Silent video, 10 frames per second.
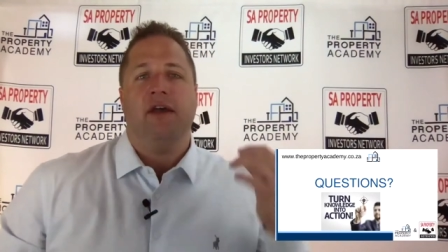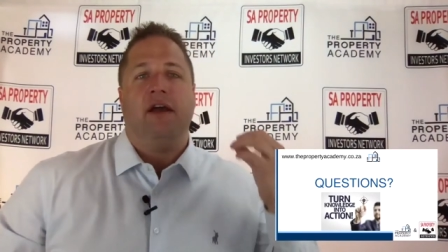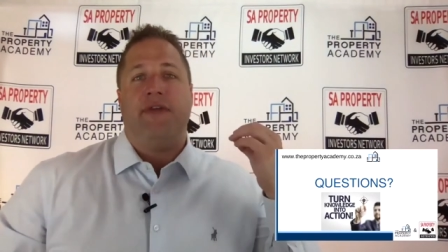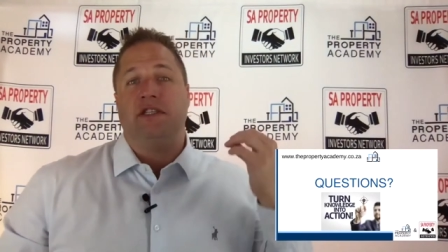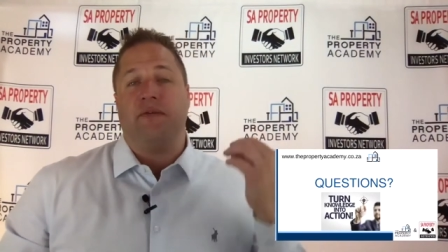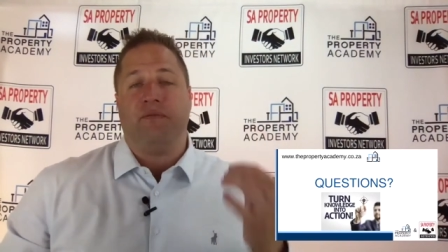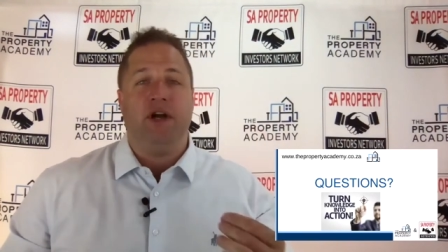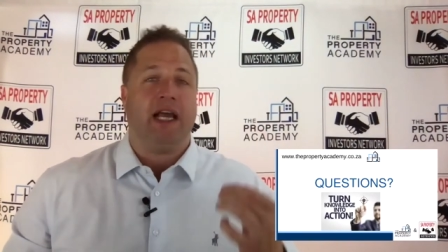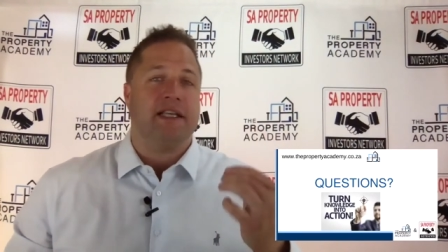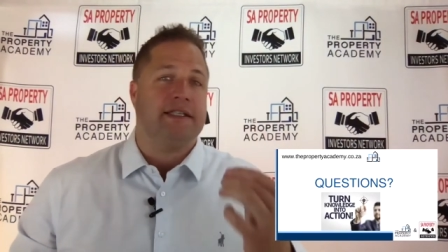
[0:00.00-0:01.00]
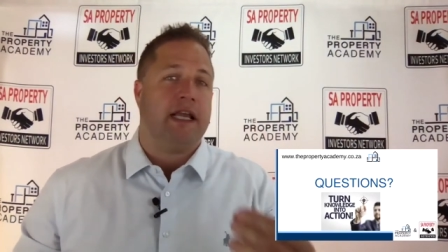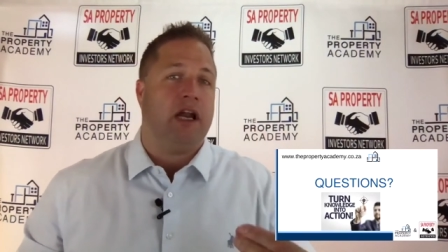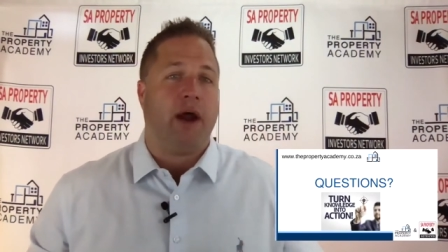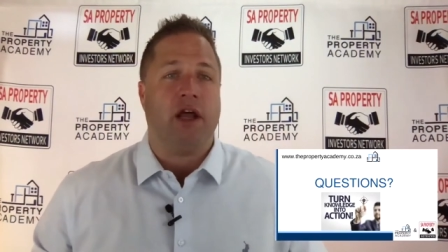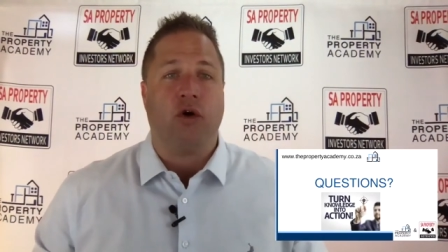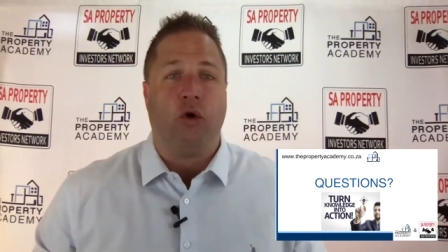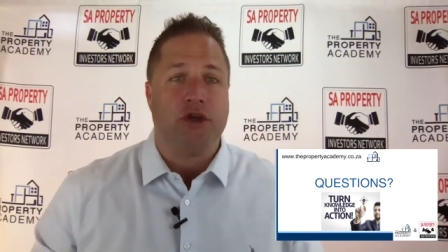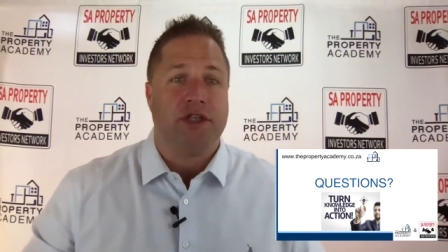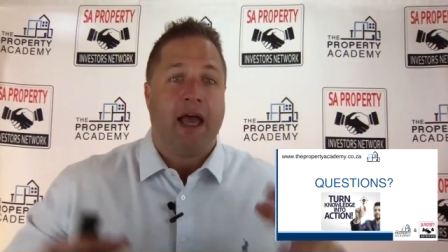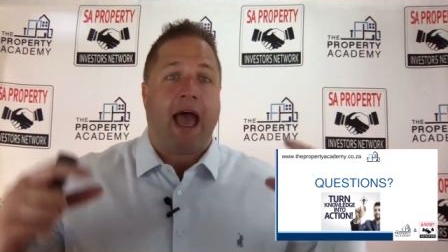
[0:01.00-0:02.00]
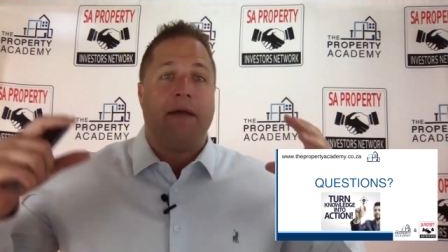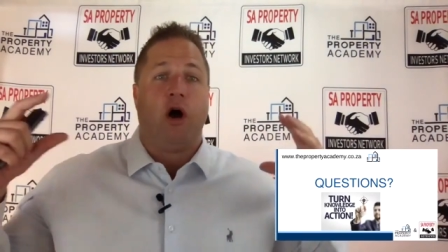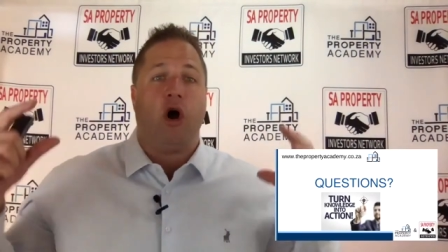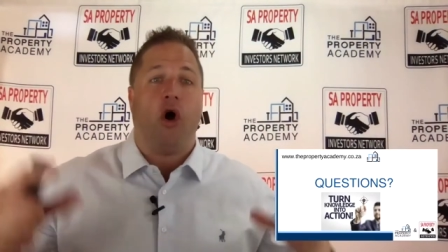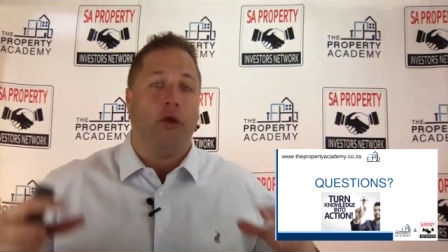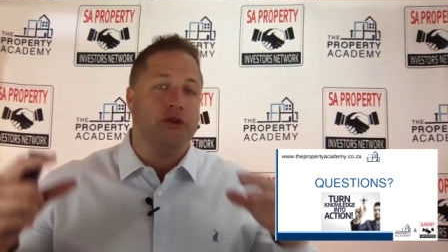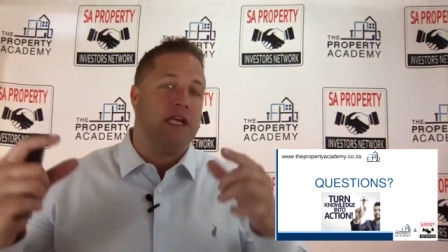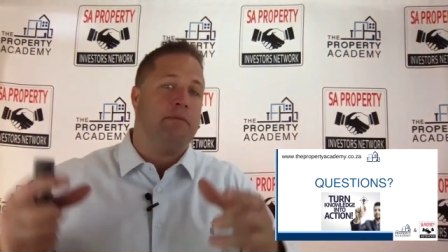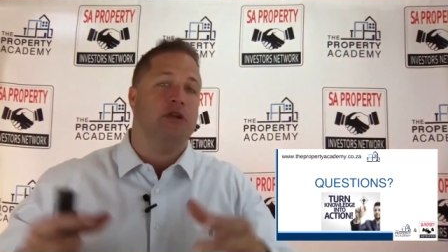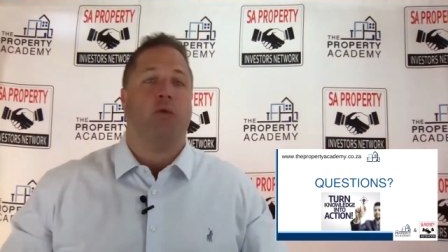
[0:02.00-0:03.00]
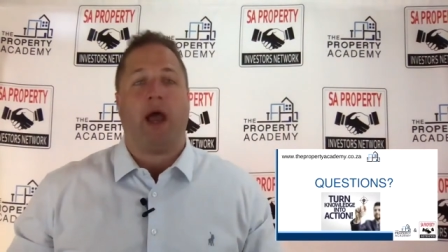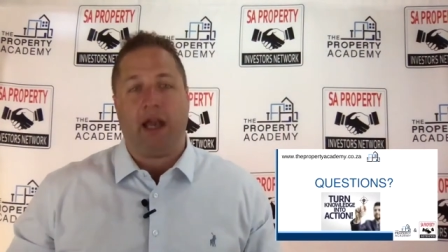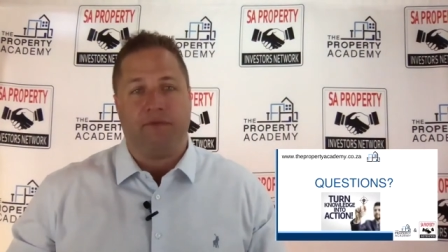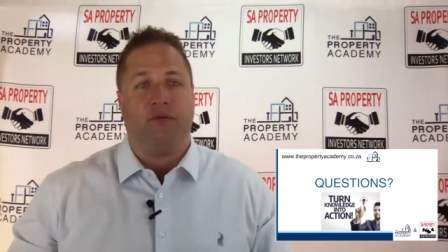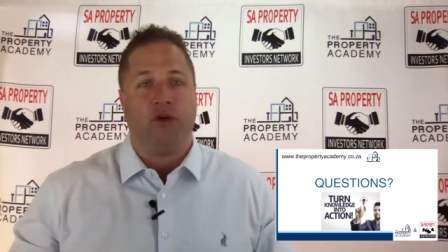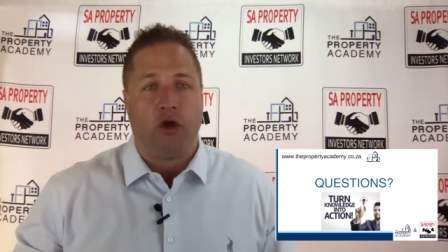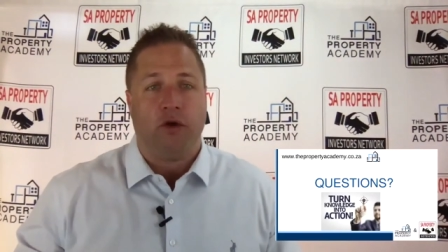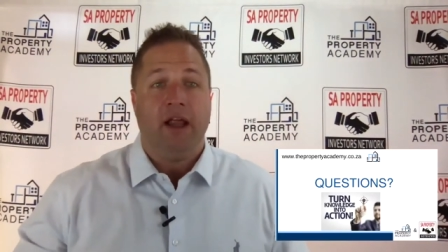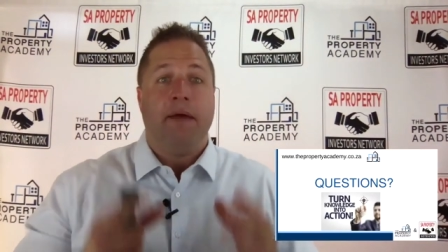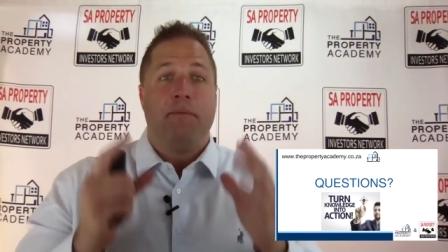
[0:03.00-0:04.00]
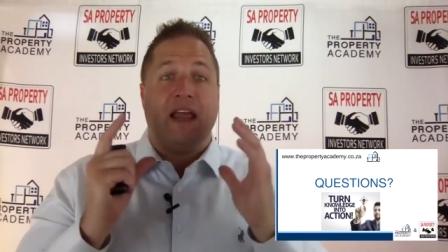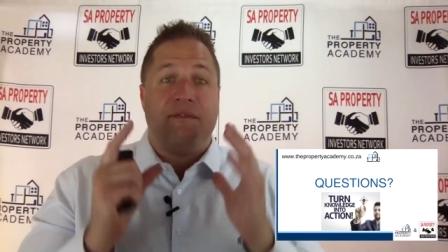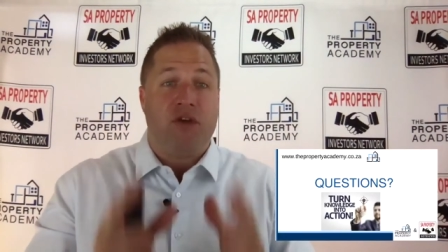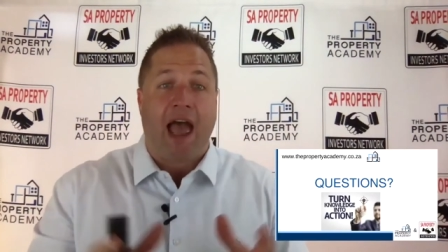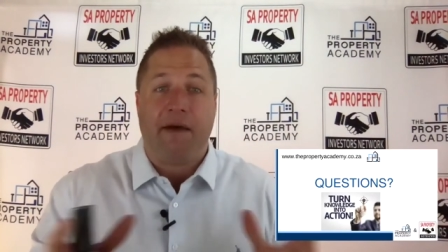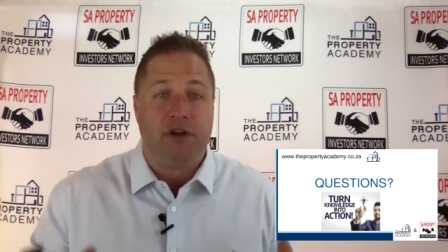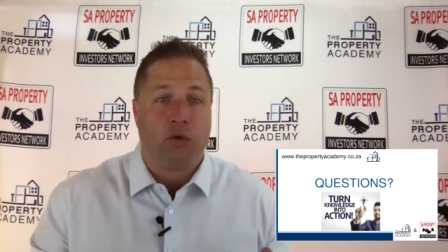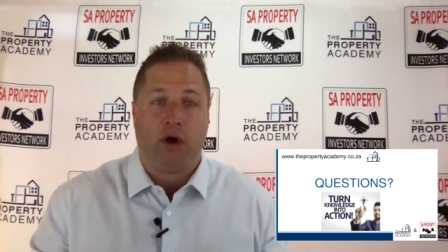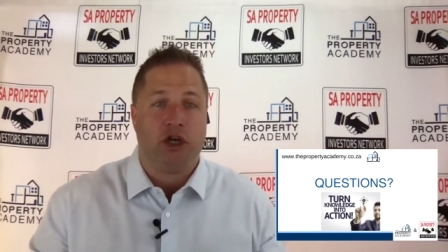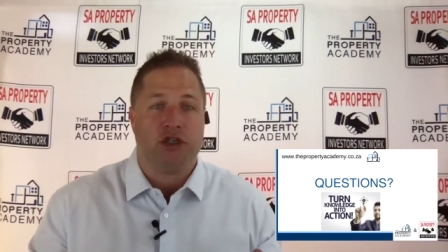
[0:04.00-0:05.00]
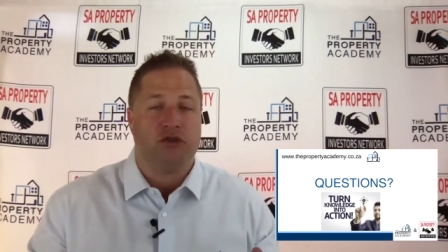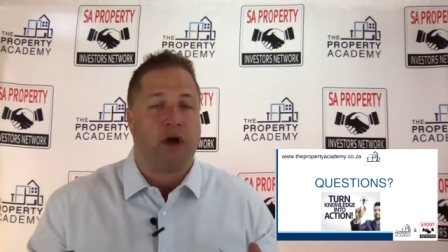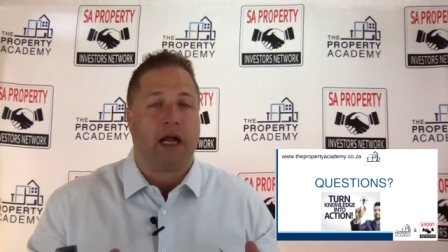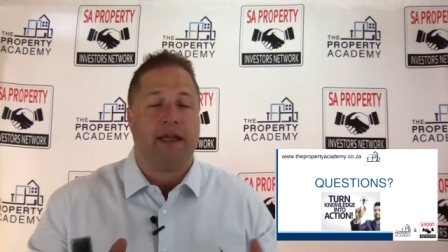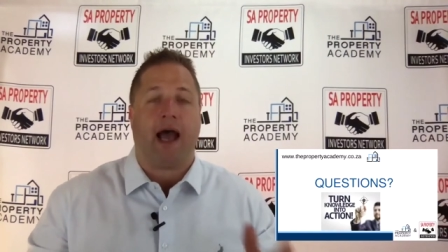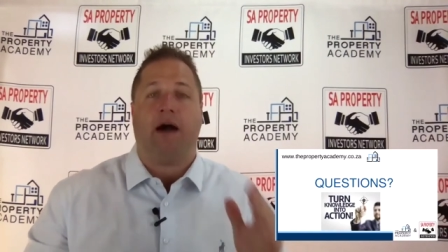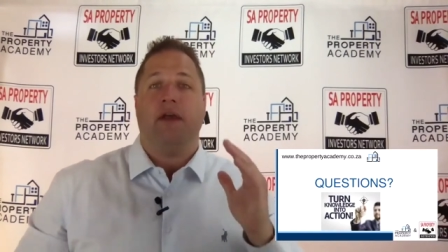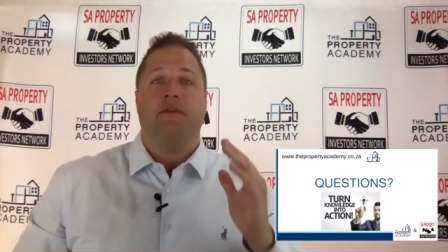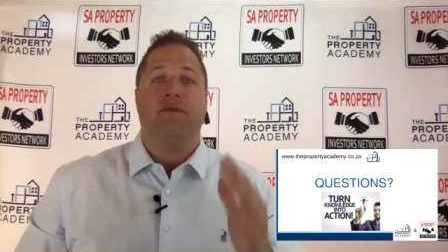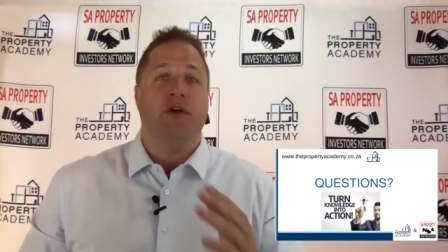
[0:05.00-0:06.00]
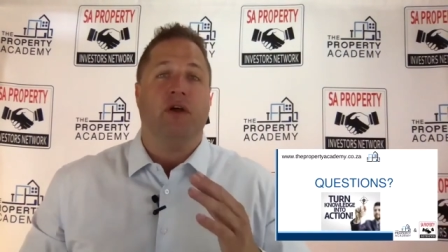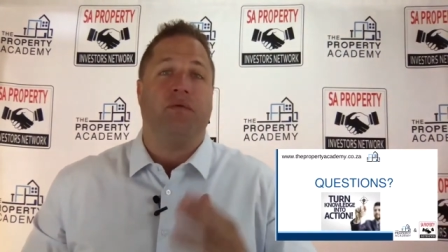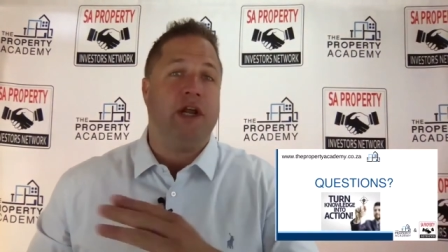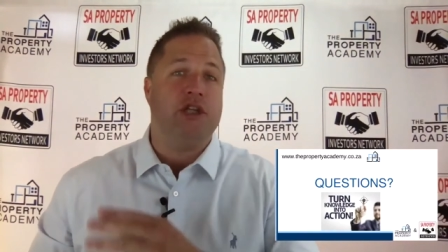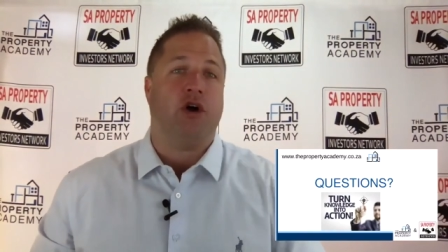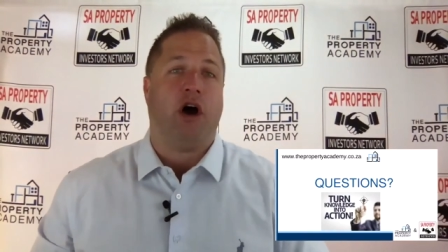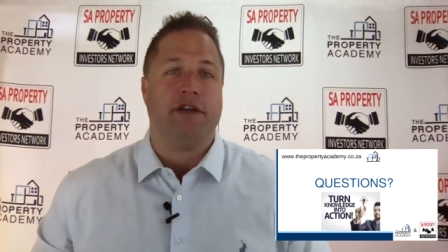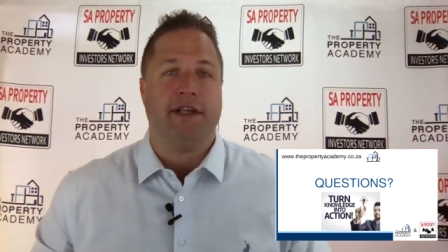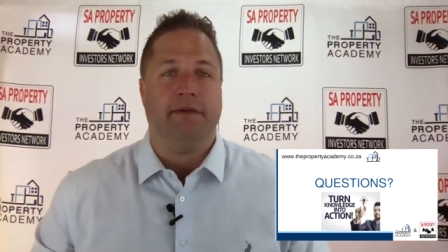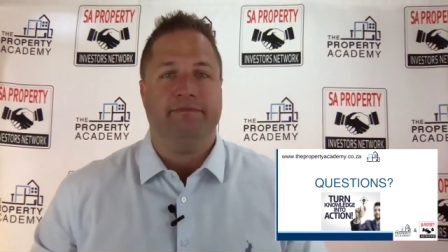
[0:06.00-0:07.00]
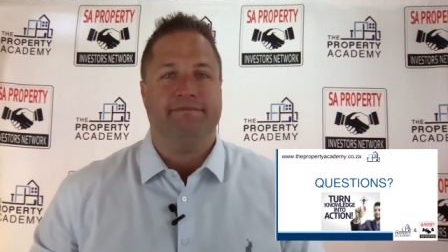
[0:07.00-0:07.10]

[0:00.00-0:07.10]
There's a free accelerator course, and my whole team is waiting for you. But if you have any questions right now, feel free to ask them.